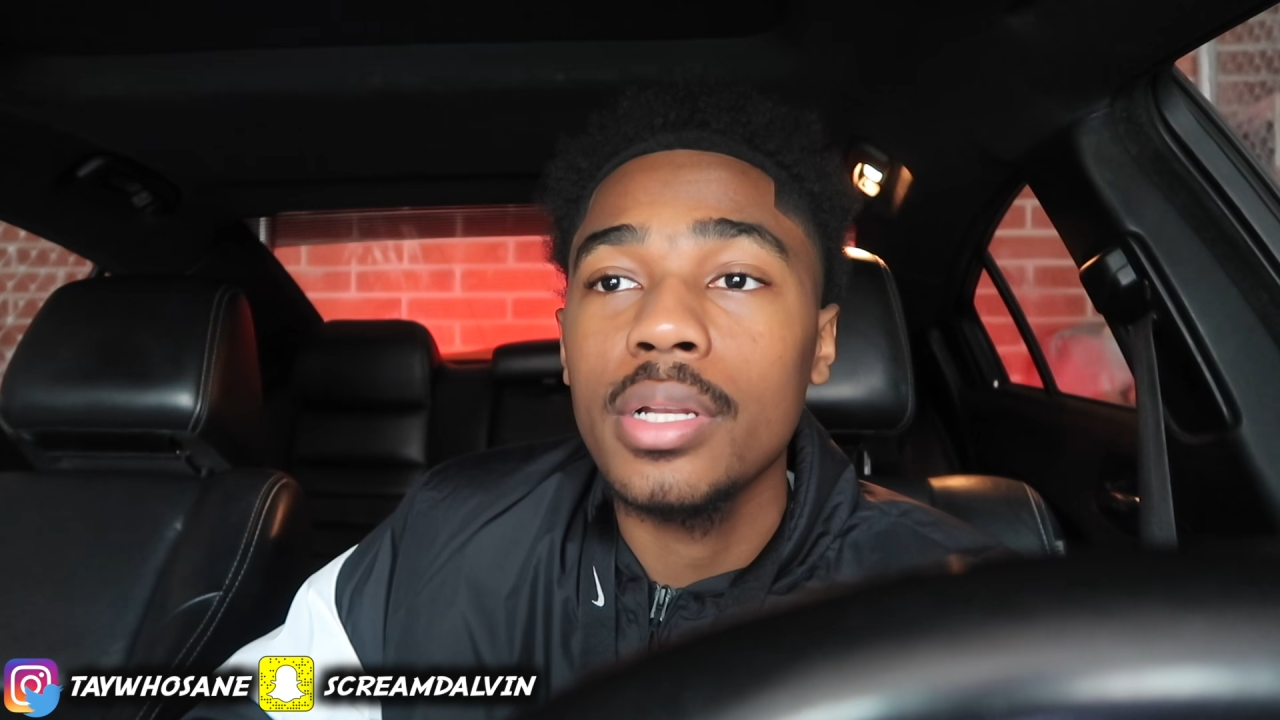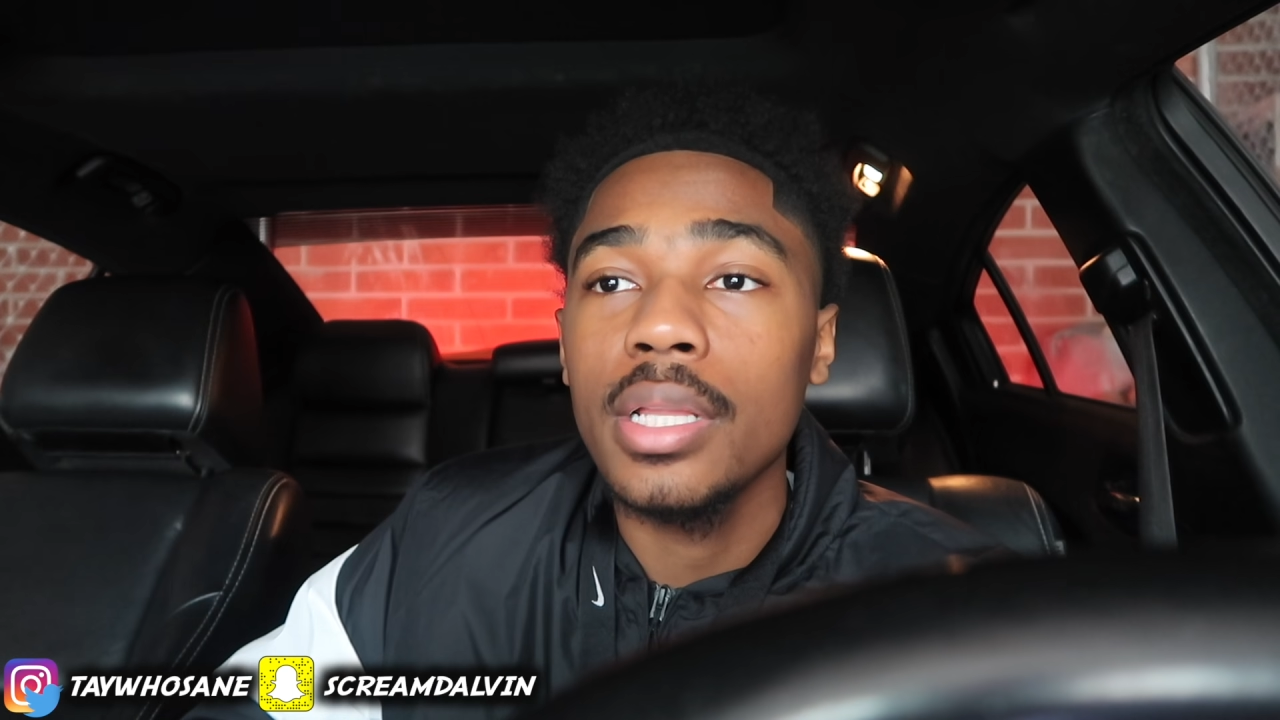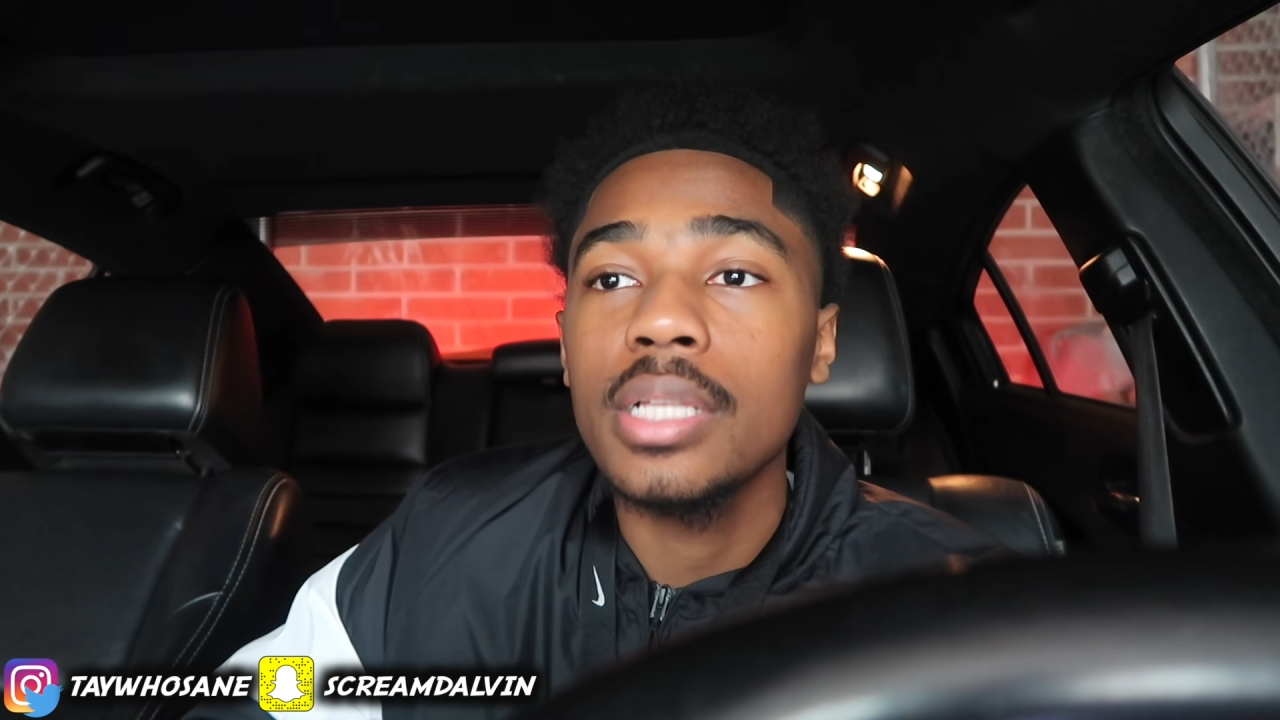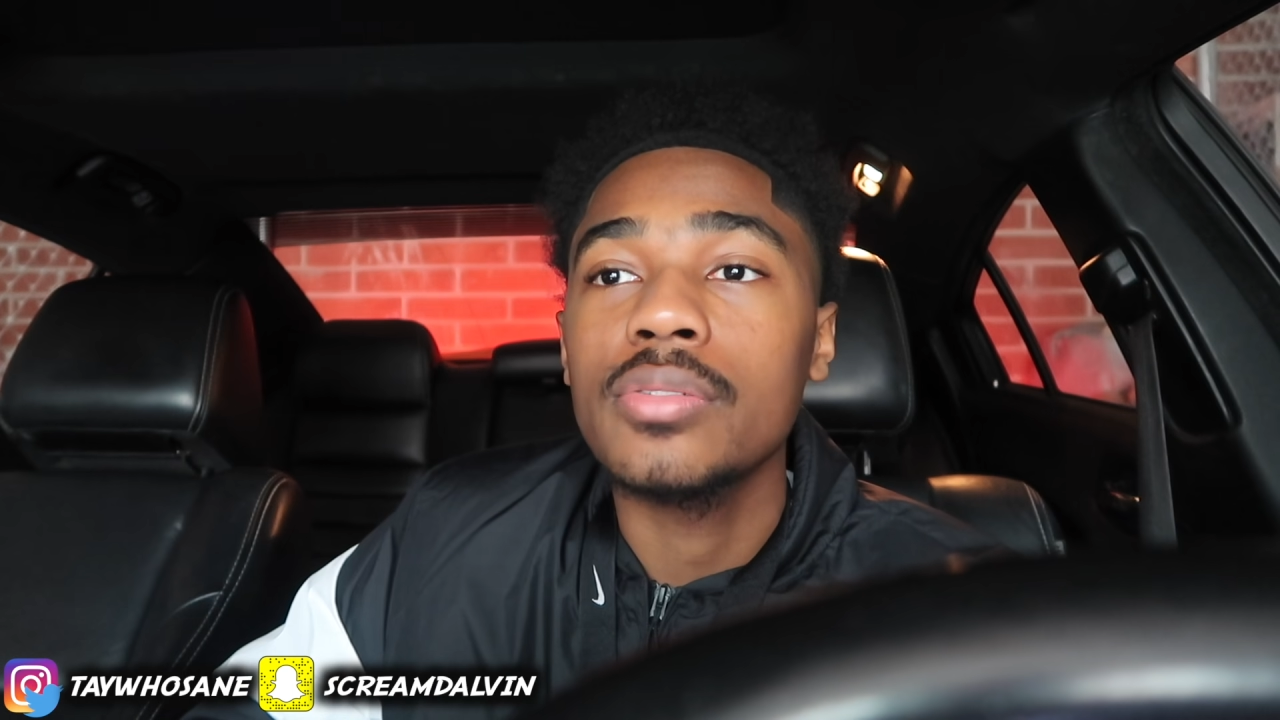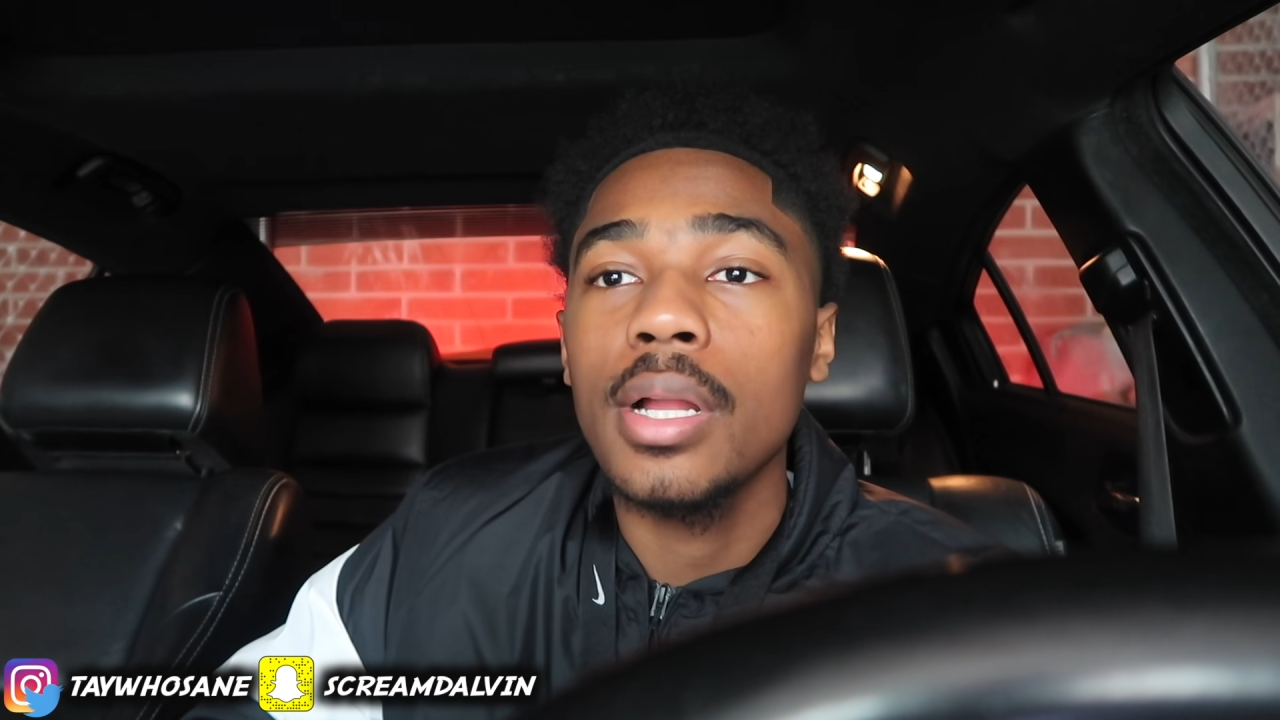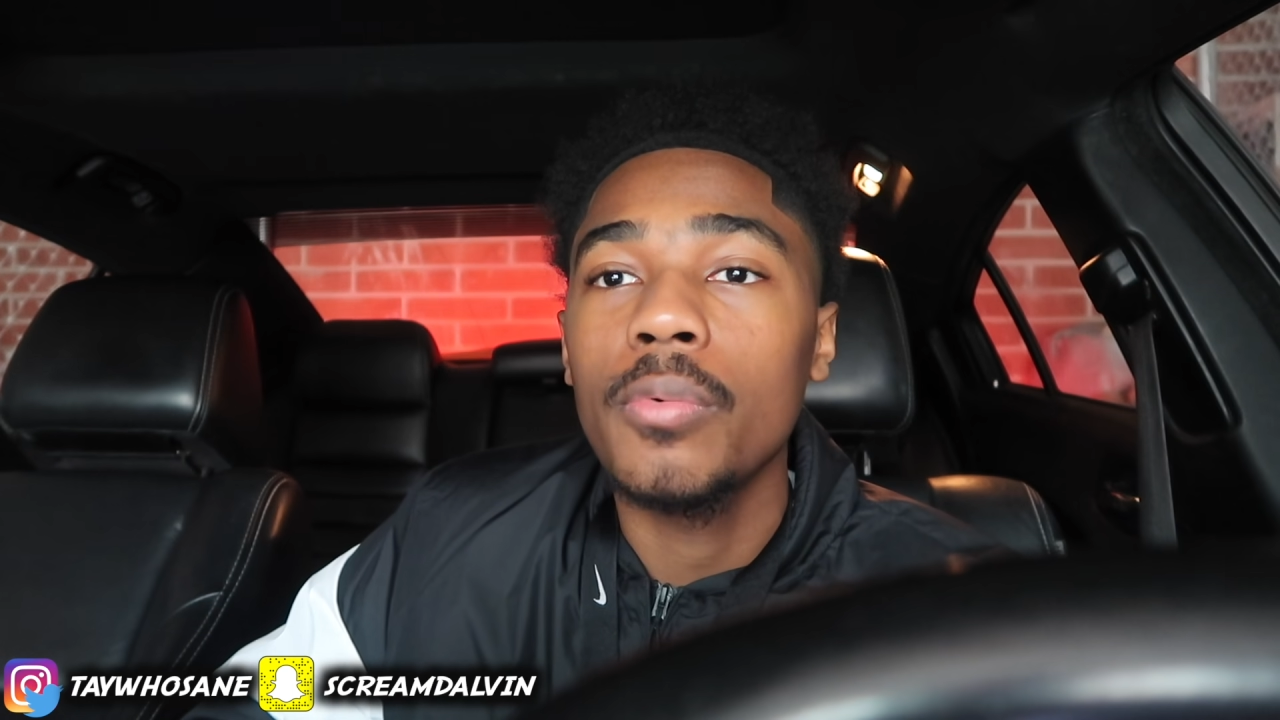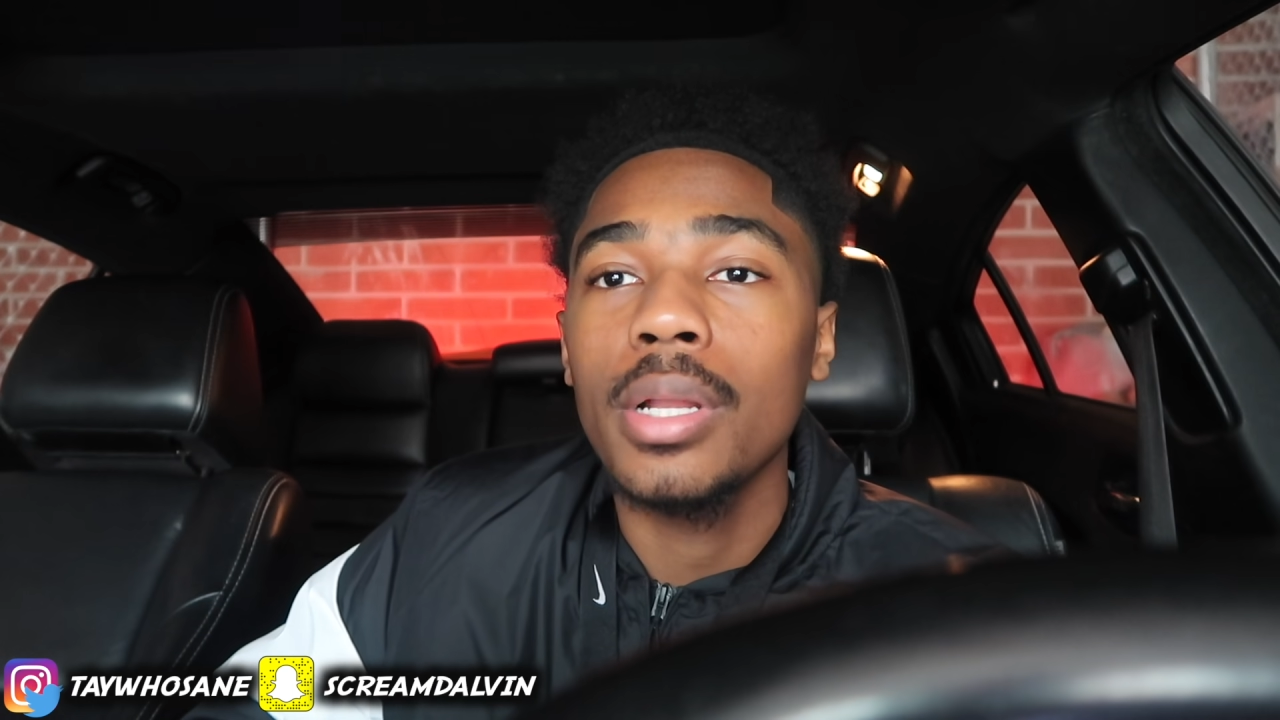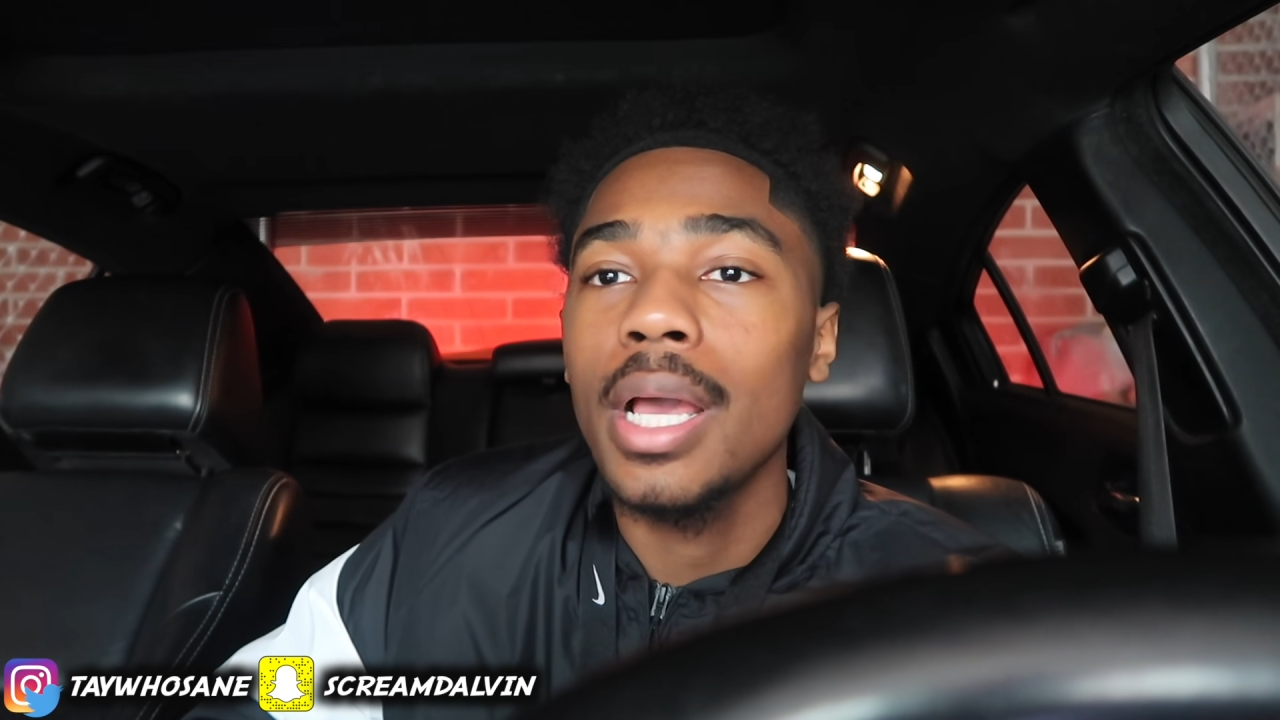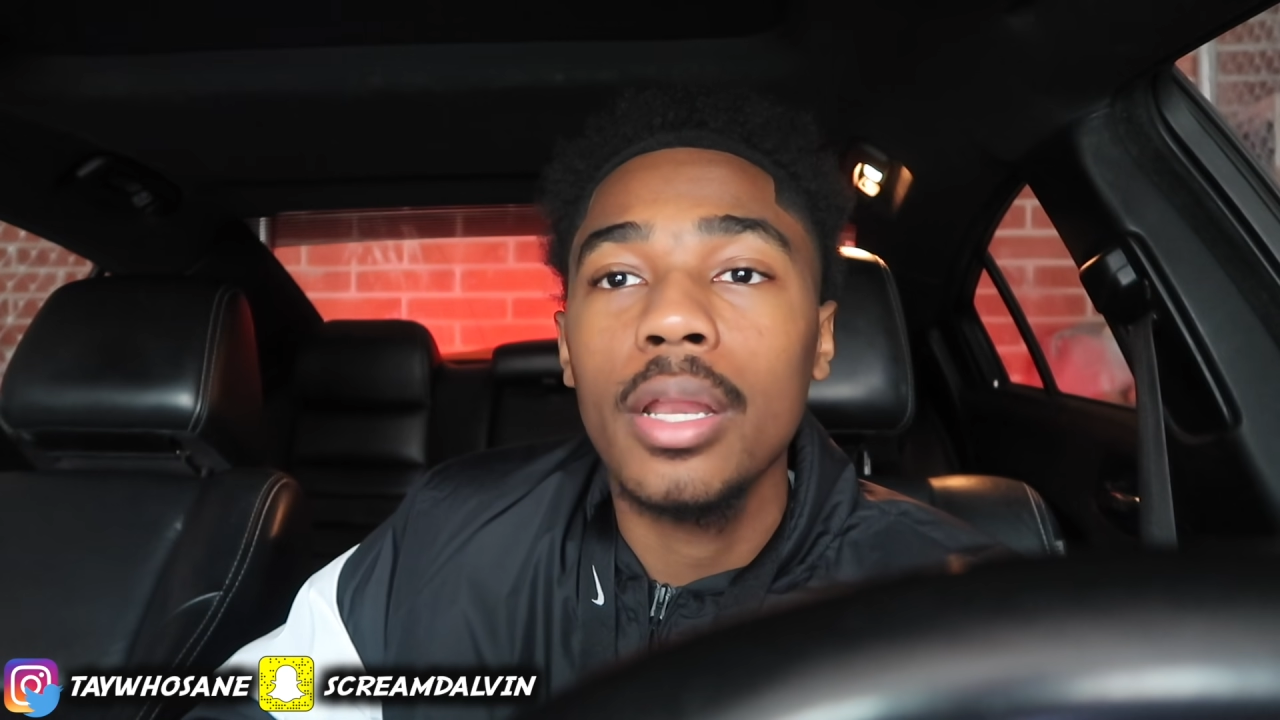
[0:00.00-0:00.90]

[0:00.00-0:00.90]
her that's what I wanted.